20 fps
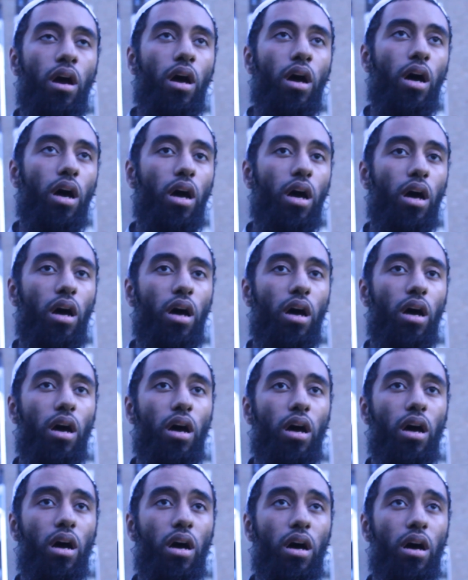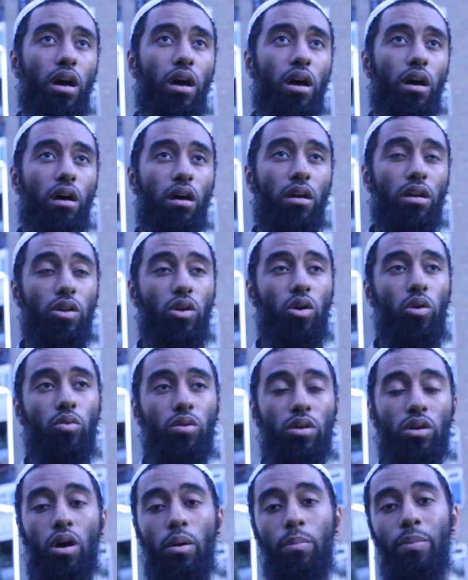
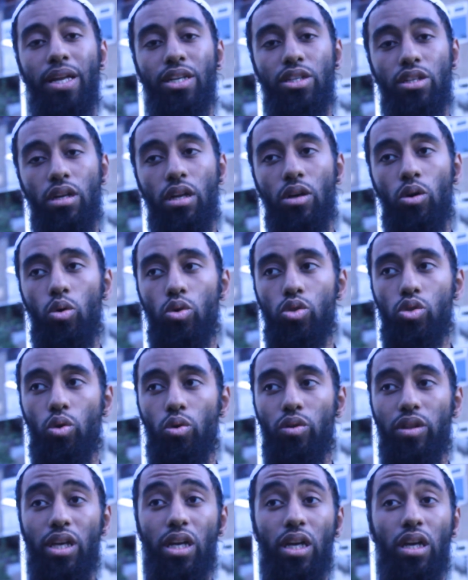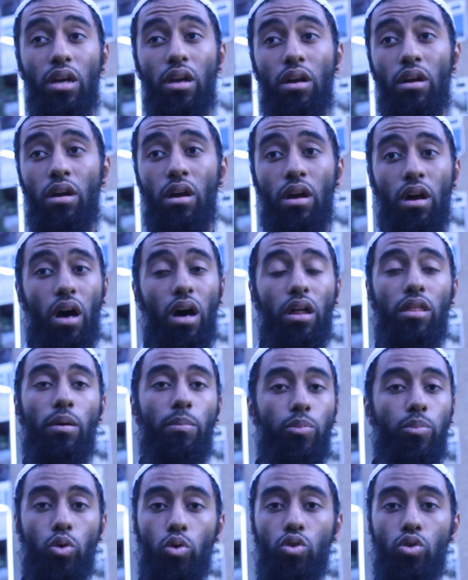Not mentioning also the other
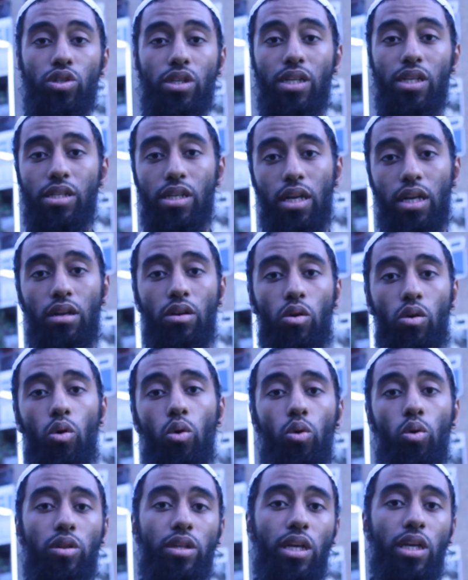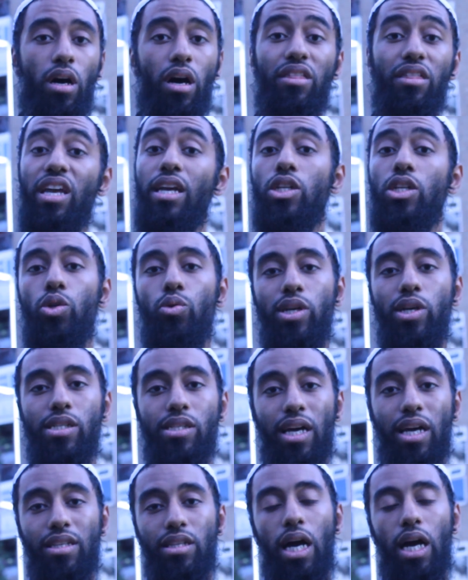bruises and all the other injuries
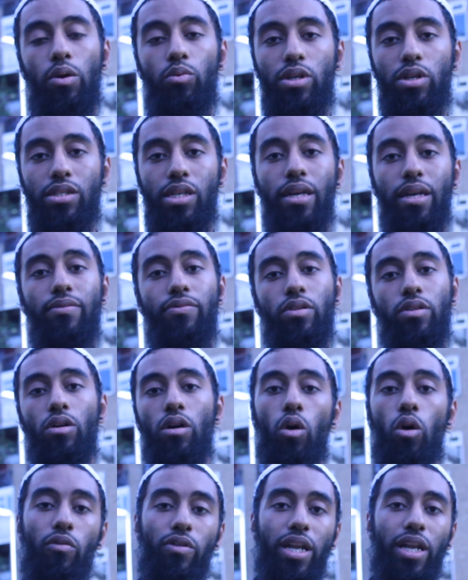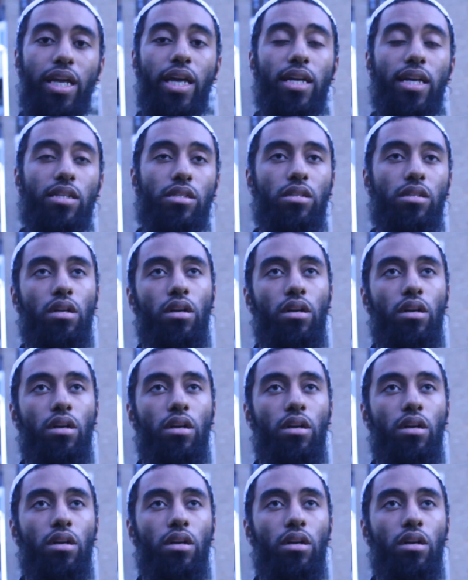that I received over the years.